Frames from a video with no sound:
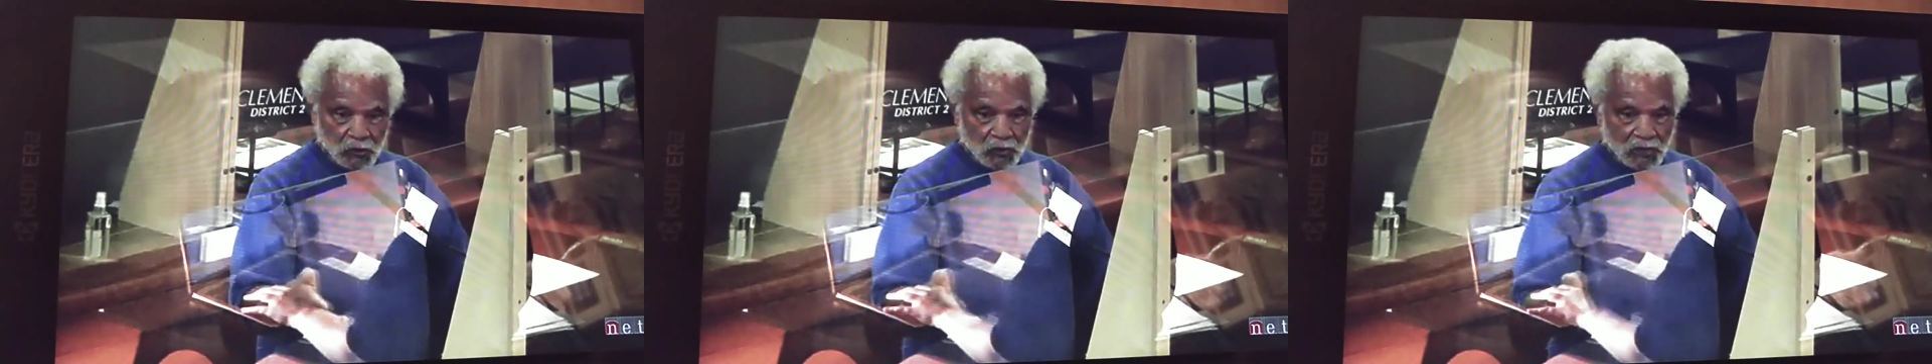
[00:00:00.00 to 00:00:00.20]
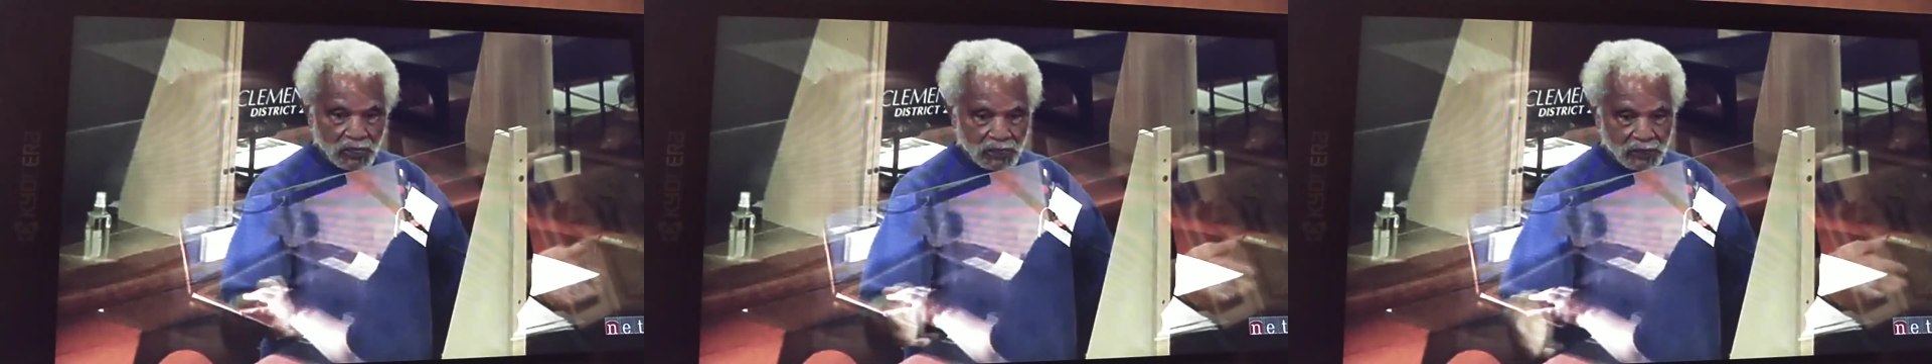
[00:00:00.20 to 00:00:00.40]

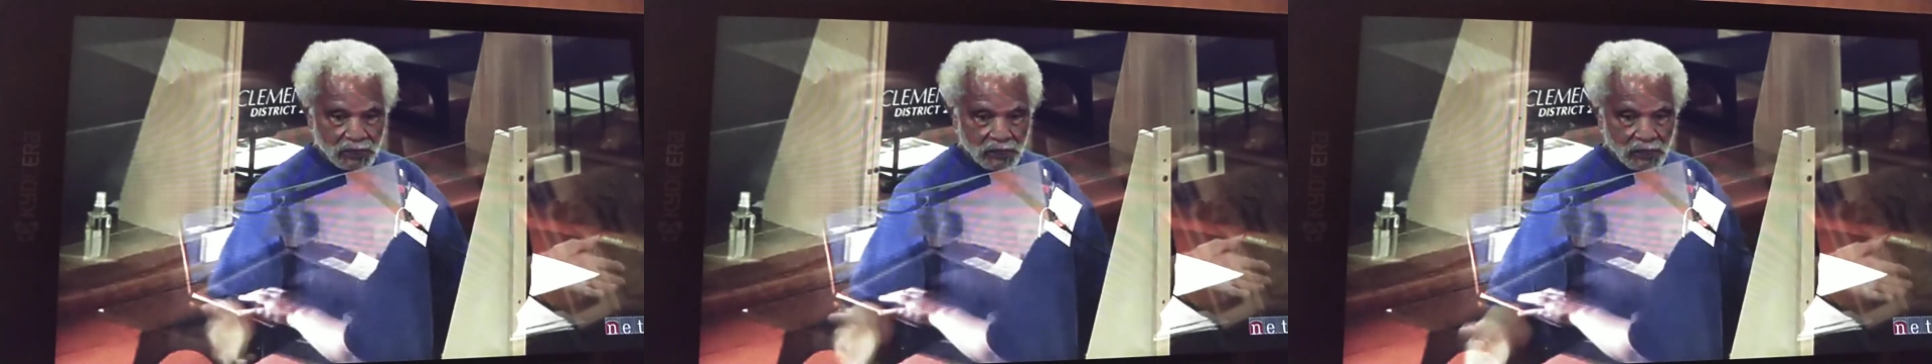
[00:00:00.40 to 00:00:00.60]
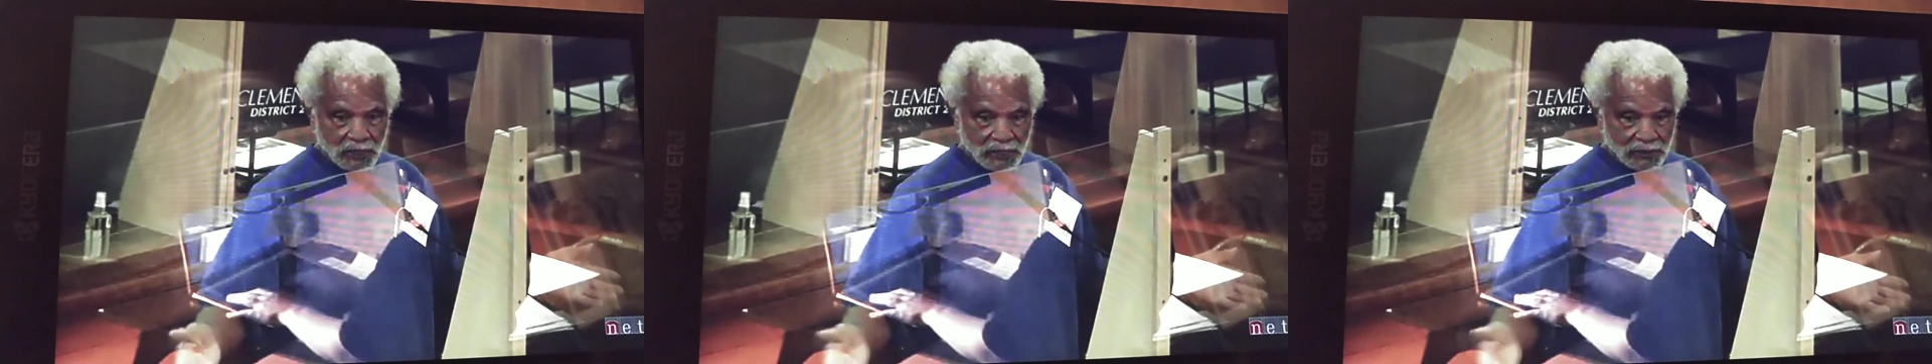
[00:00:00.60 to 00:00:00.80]
to try to
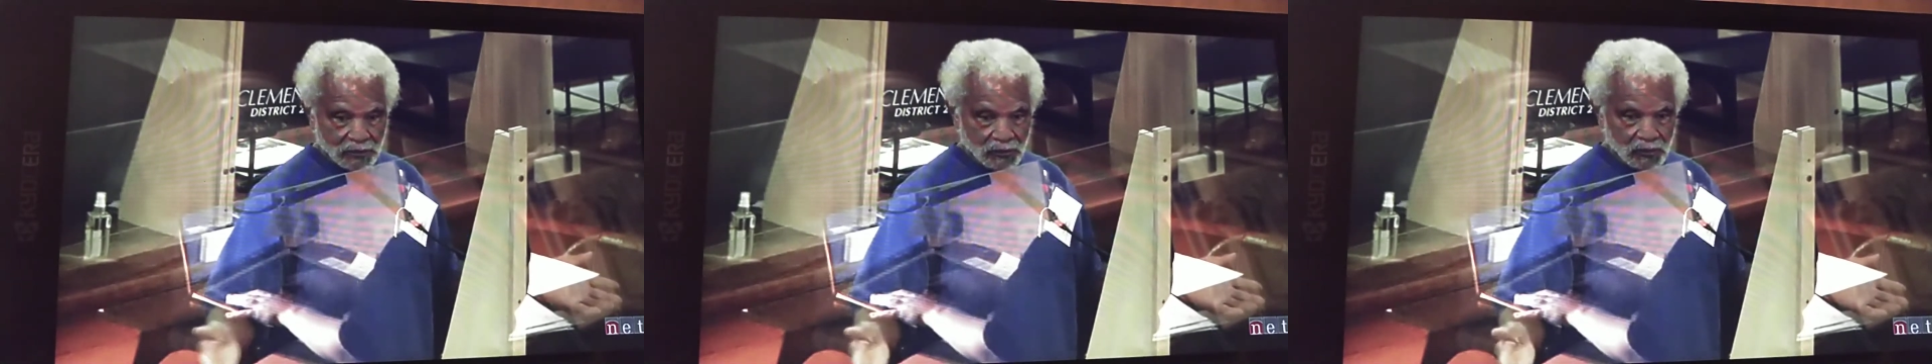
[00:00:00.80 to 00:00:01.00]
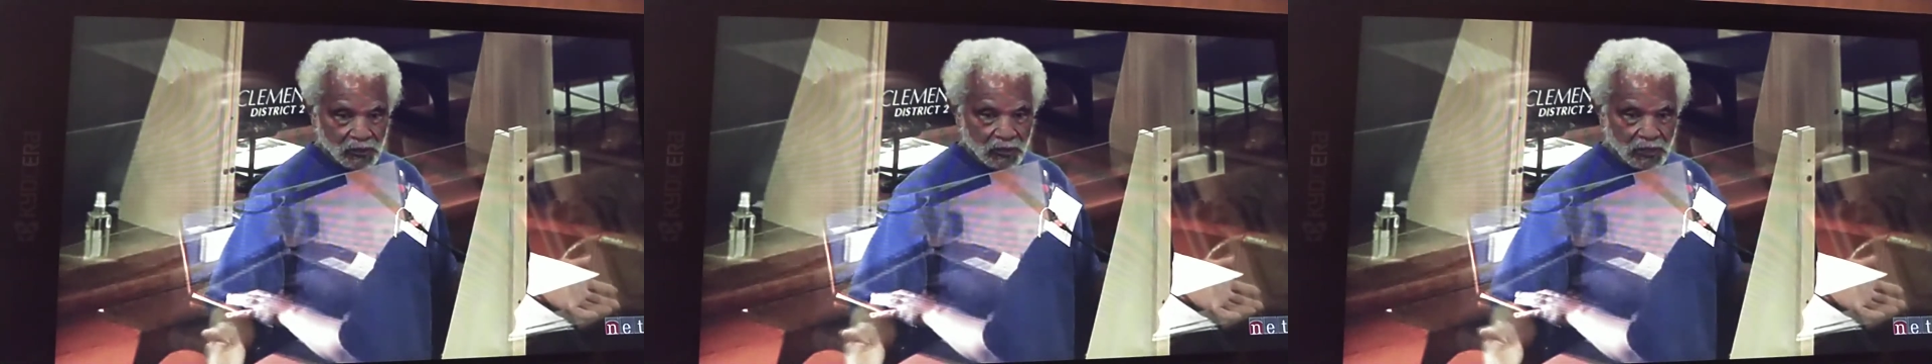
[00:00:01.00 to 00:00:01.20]
get
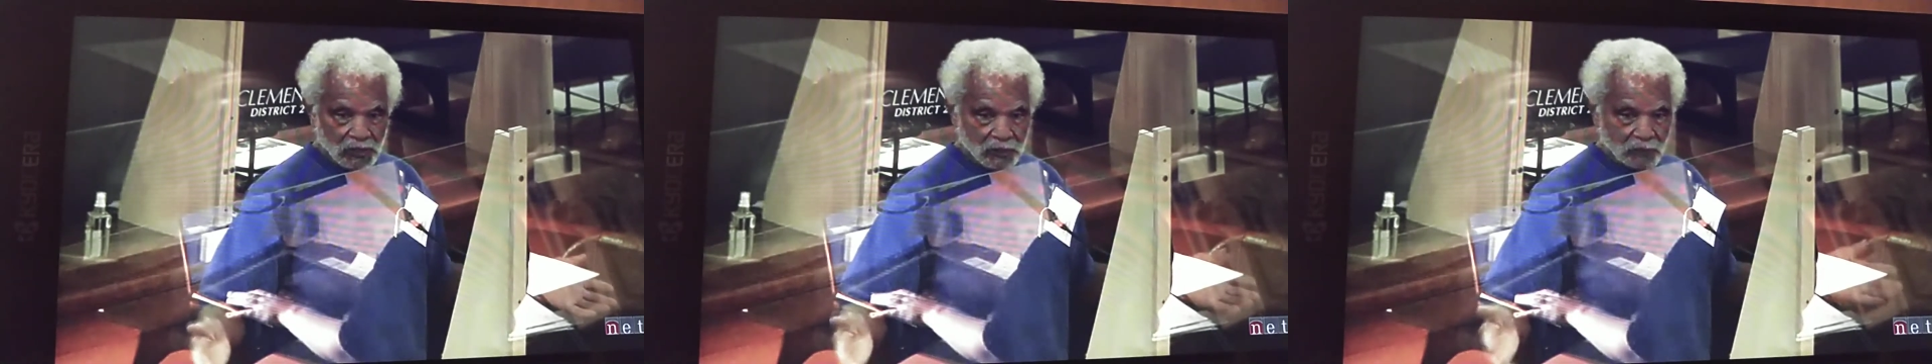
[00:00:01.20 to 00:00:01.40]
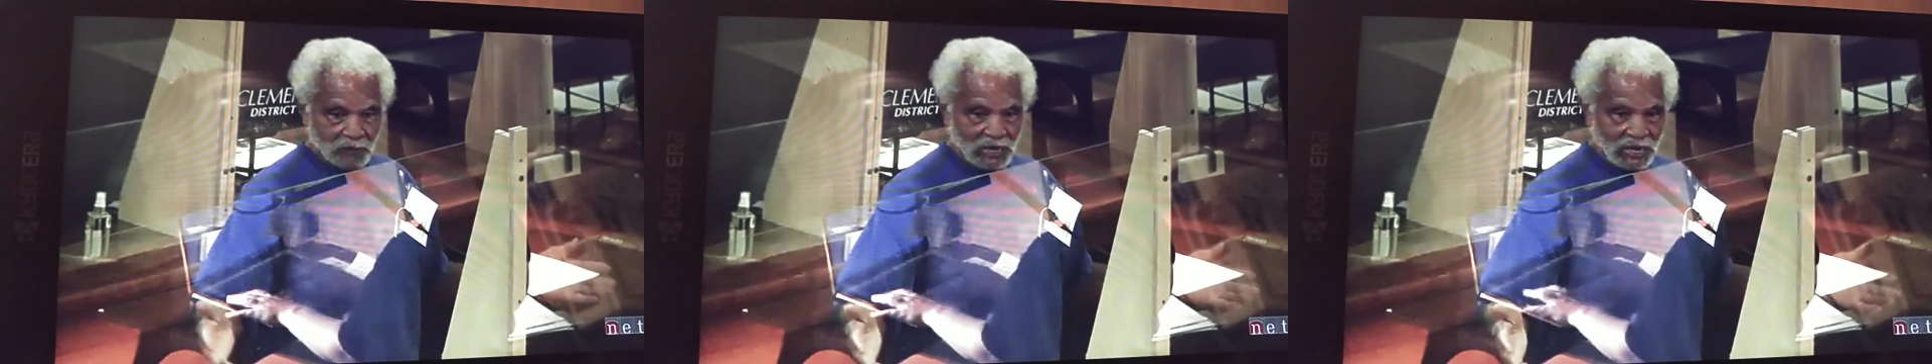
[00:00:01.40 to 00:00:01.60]
elected to this